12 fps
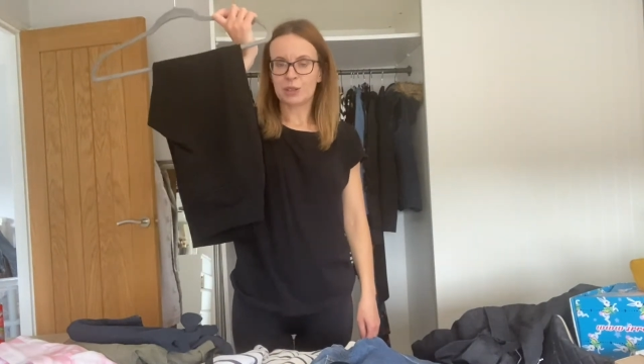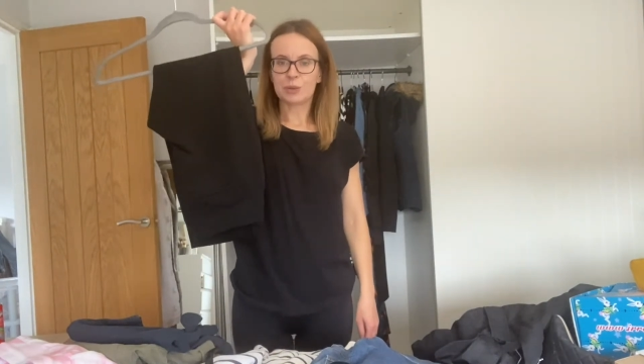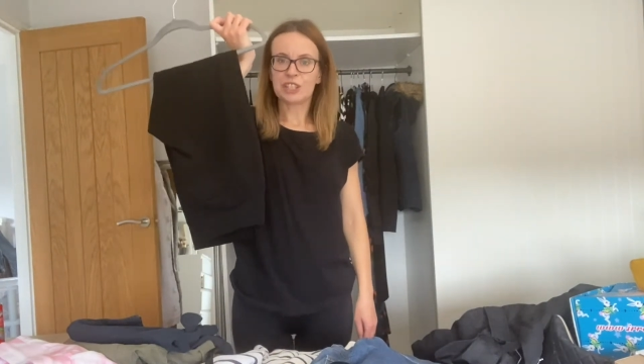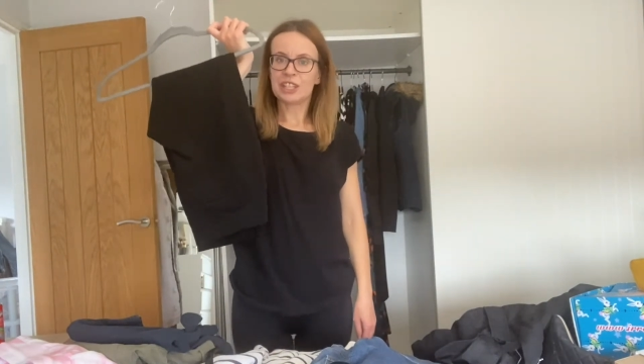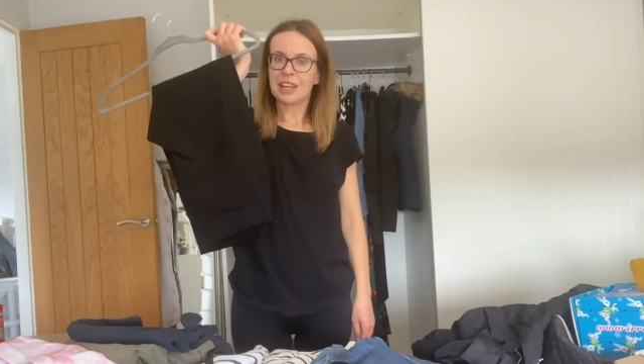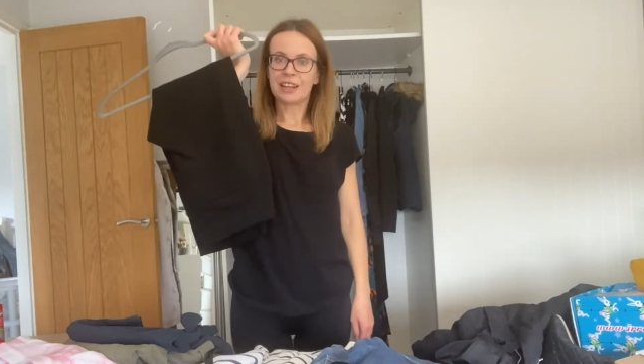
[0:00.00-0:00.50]
which
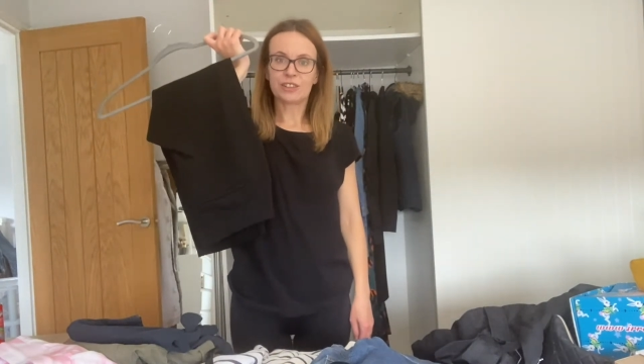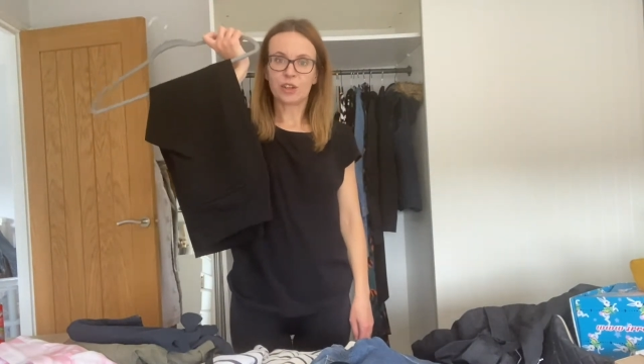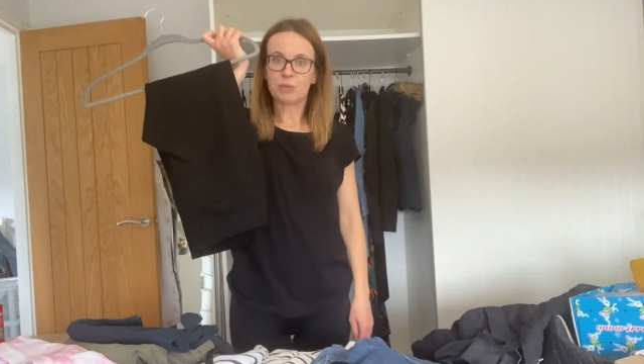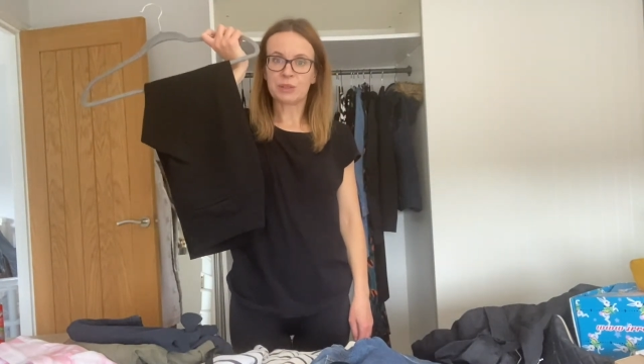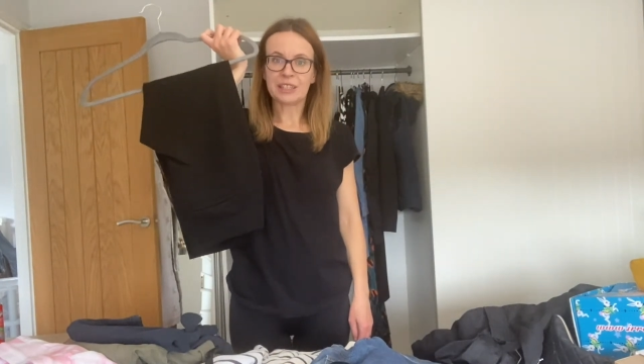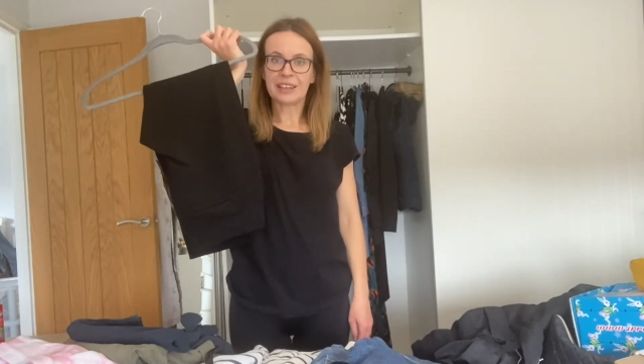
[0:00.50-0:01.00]
again don't
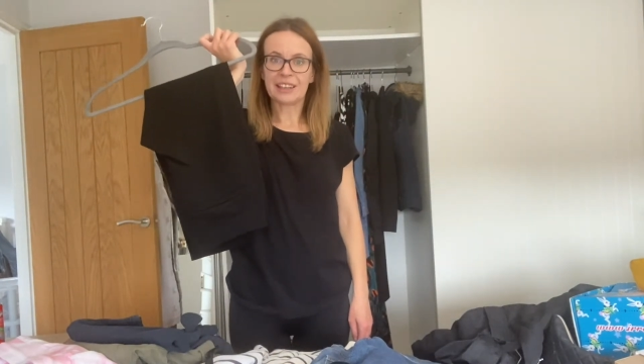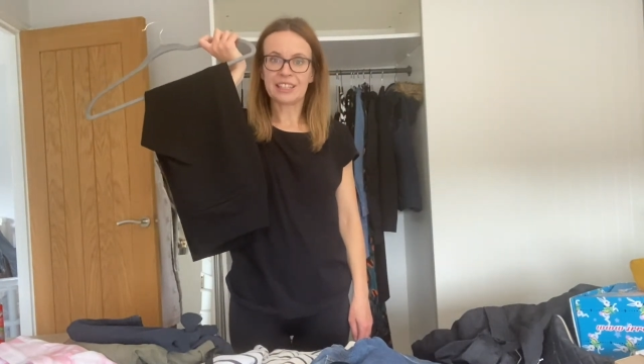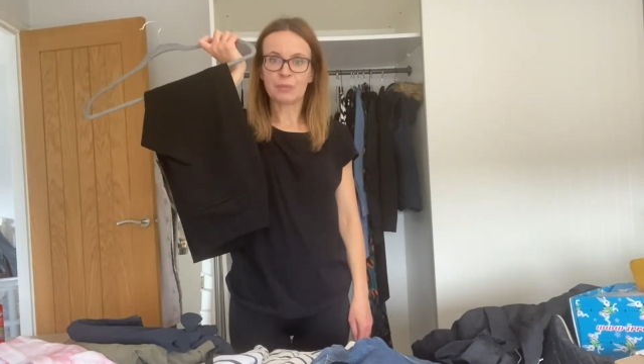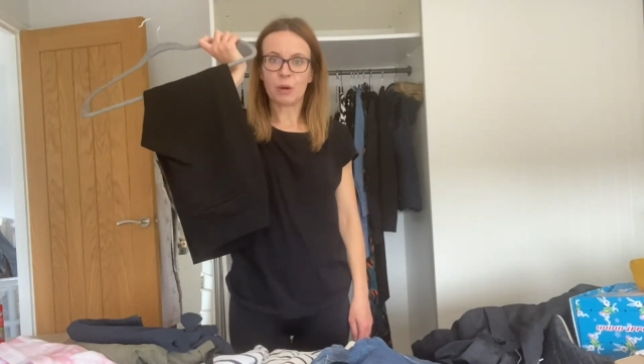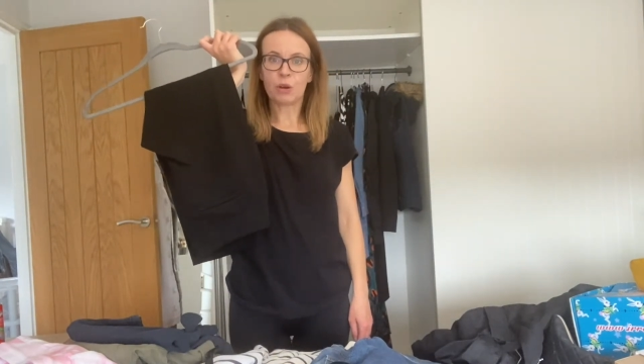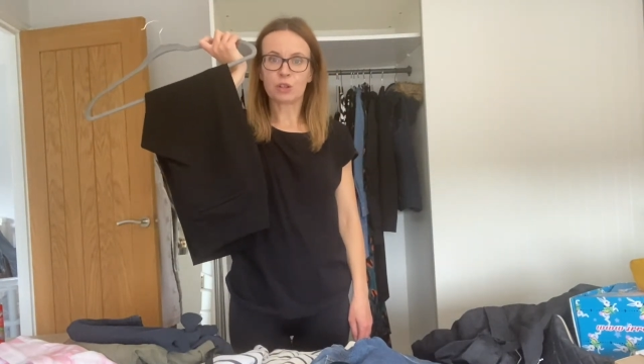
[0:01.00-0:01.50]
particularly
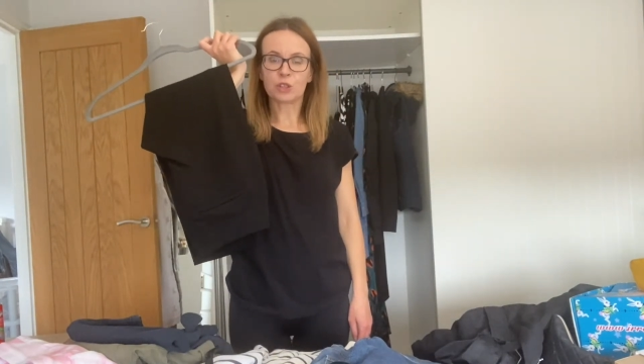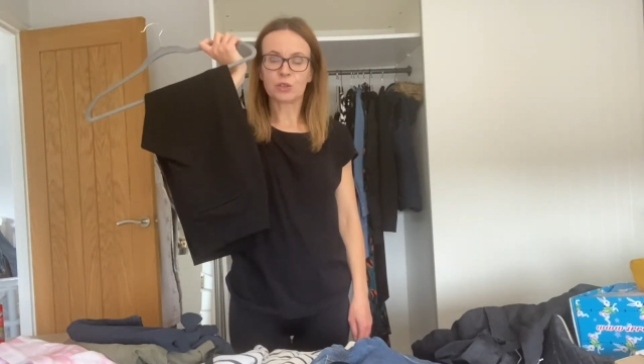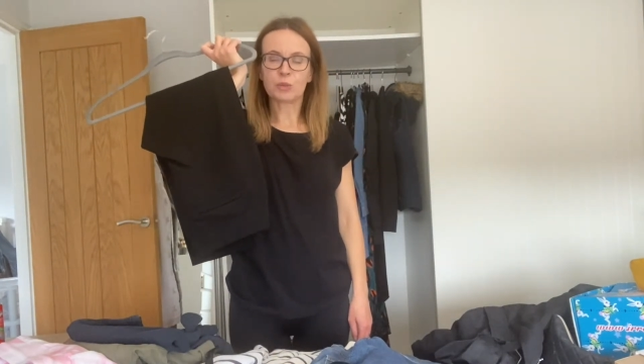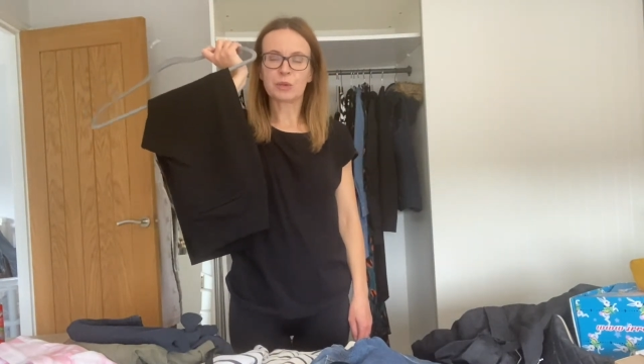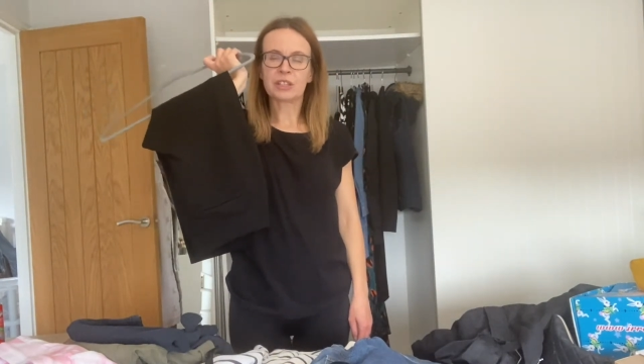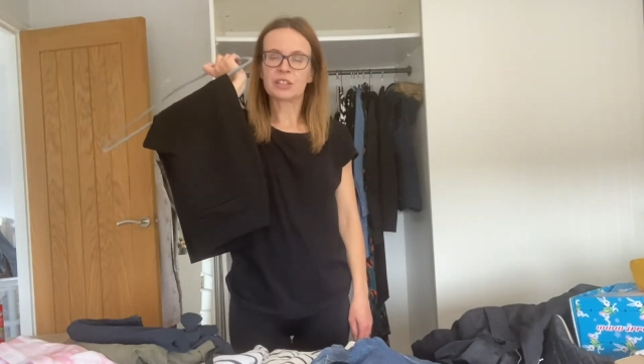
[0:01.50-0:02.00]
spark joy,
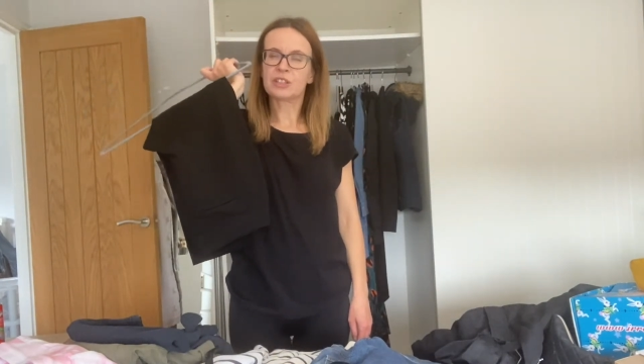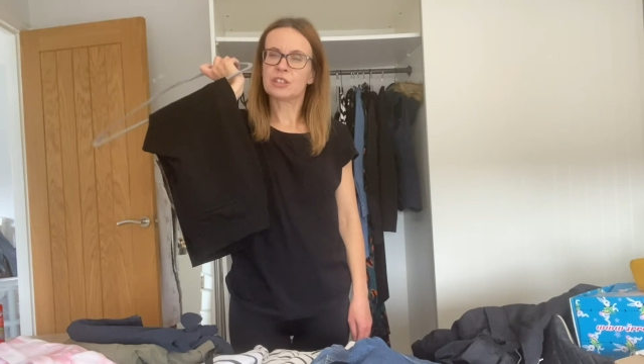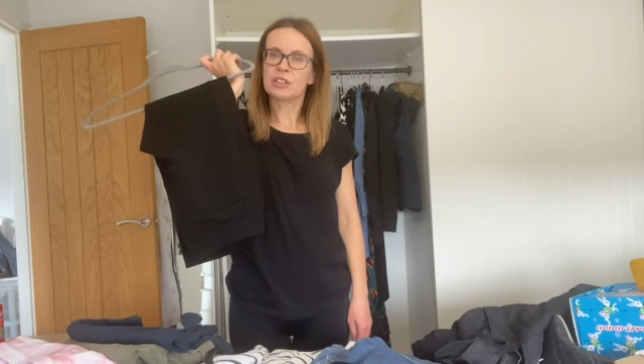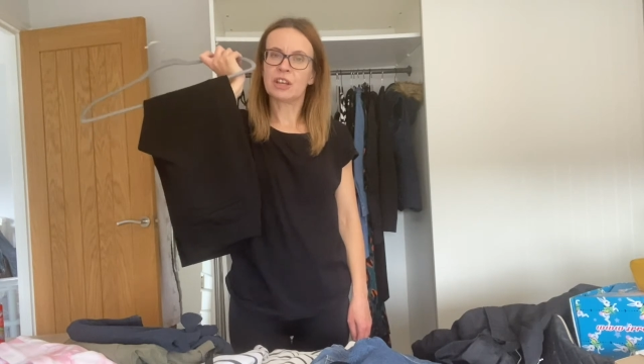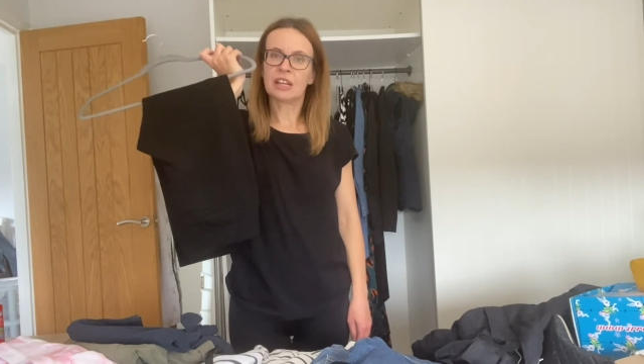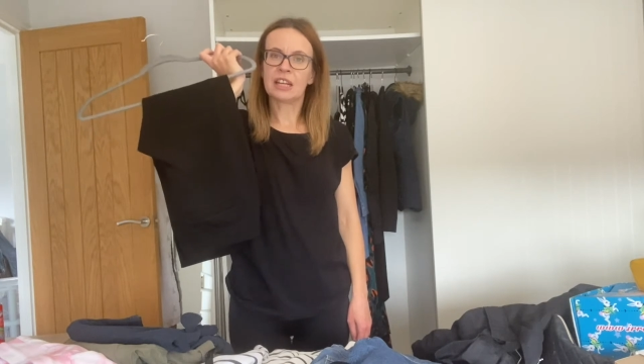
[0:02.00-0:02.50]
but there's just
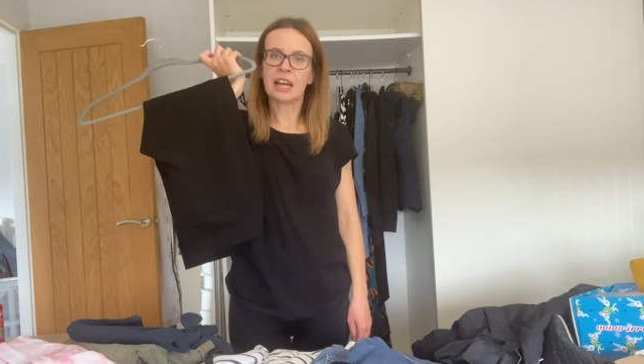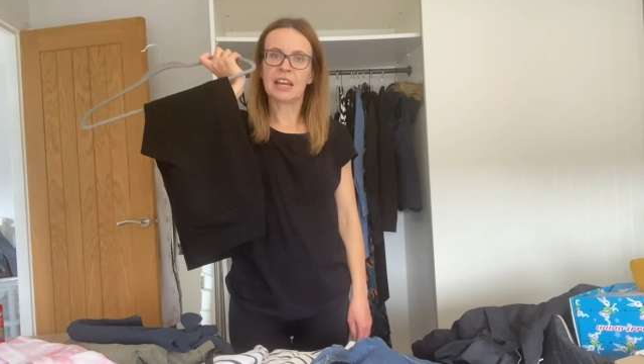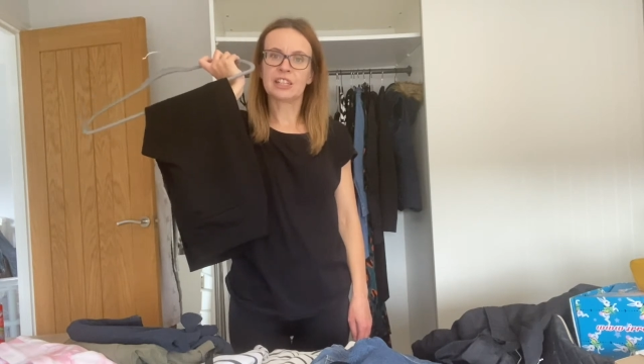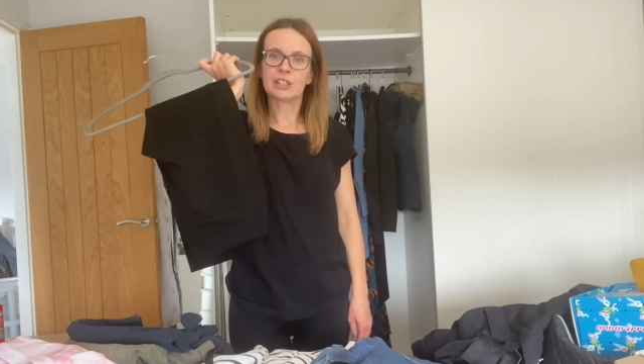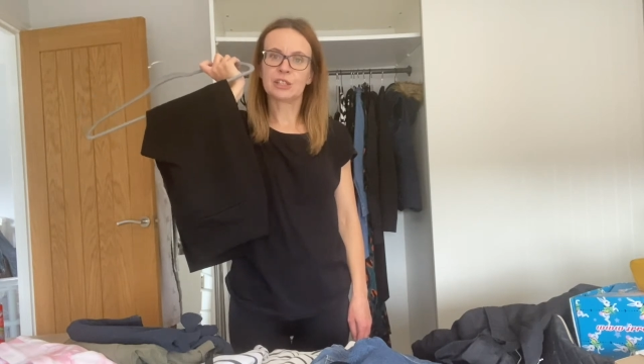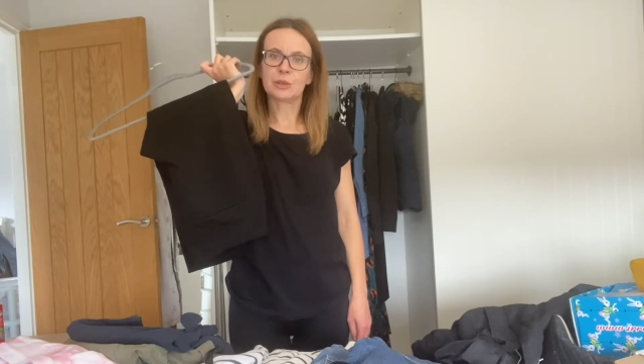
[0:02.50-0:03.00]
certain
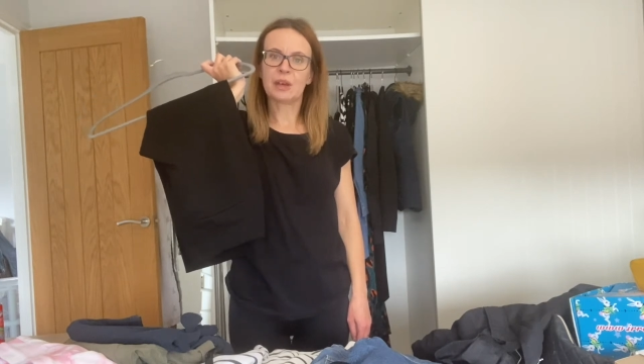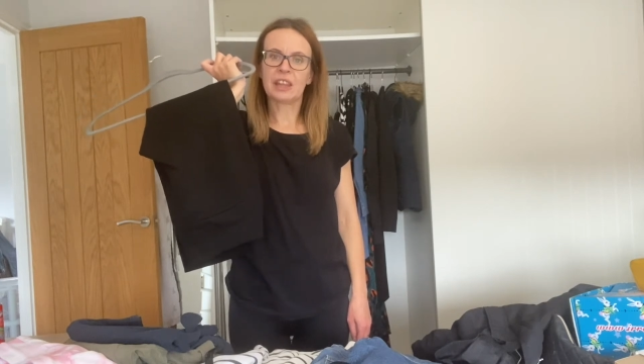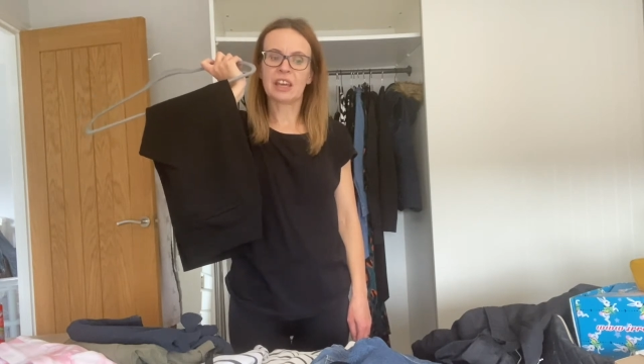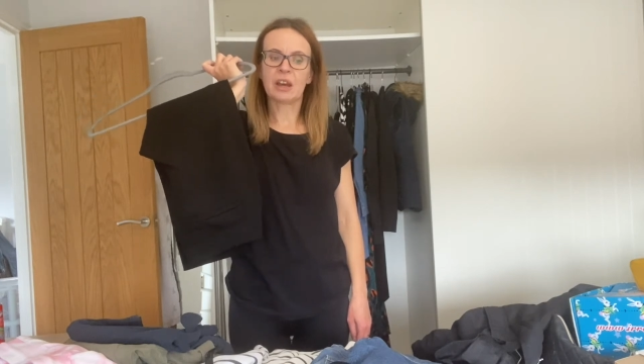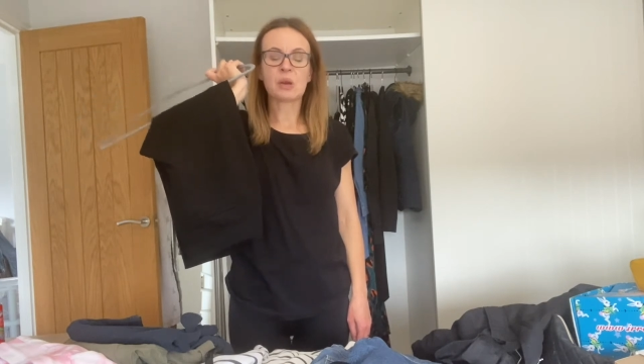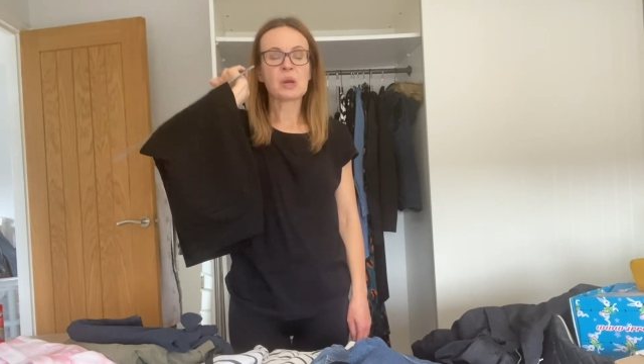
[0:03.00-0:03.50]
occasions where they
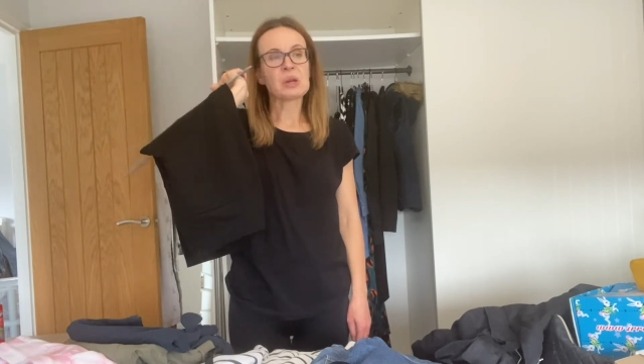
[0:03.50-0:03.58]
go,